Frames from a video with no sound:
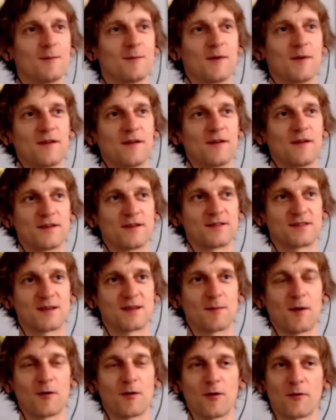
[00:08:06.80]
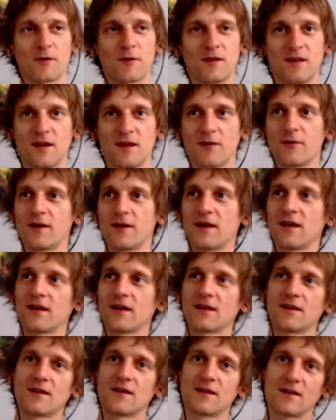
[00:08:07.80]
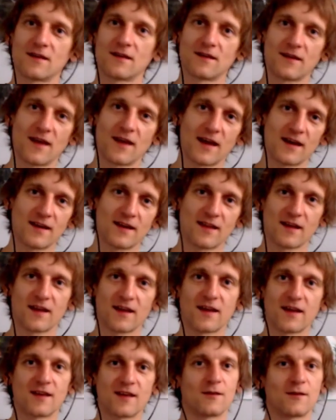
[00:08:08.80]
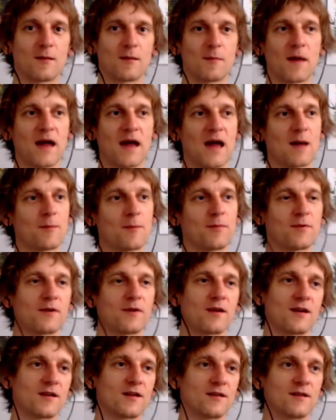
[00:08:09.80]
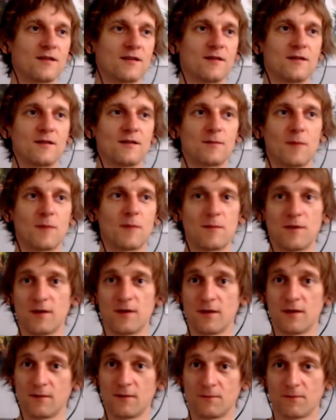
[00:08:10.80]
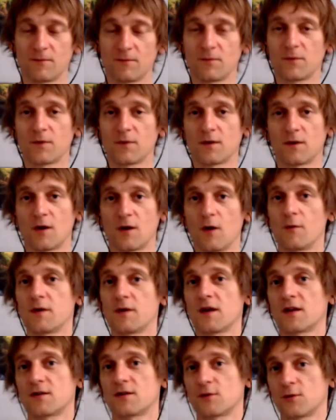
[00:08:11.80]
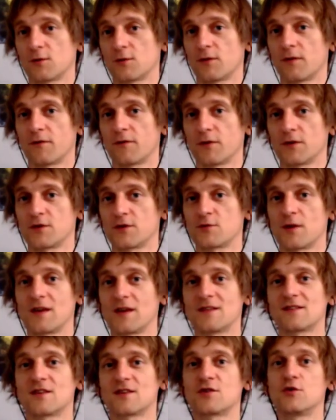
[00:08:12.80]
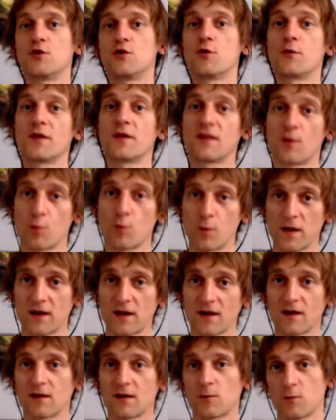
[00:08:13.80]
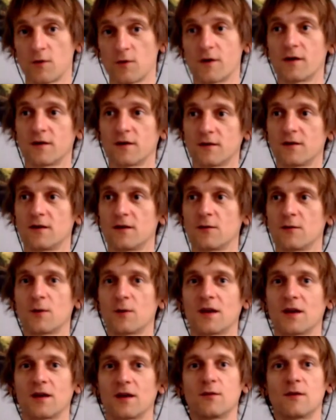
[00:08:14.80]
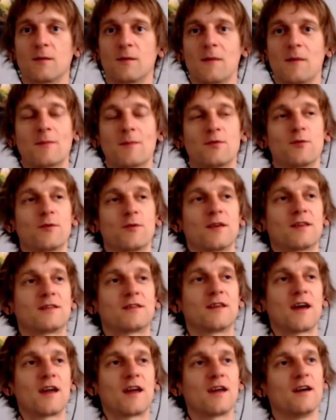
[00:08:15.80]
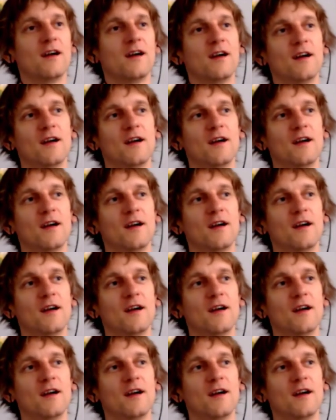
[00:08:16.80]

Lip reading: But if it's about orienteering and getting the kid to the map and maybe going to it for the training session during the weekend, where, you know, we can do the map during the day,